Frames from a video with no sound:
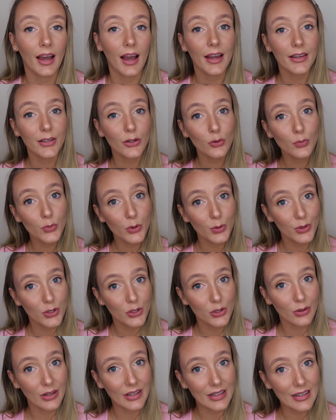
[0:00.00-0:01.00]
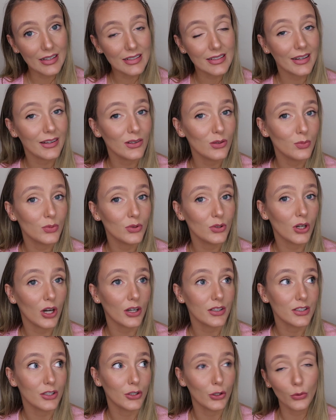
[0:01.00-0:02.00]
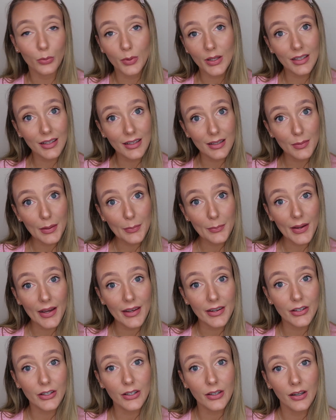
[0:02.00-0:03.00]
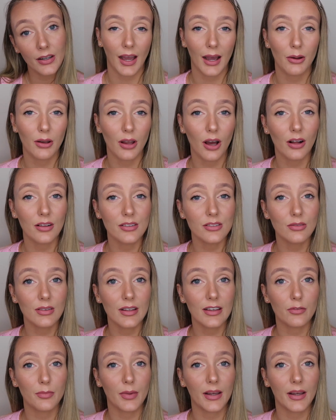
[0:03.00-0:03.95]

I hope you enjoyed it. I hope you got to know me a little bit better. I'll also leave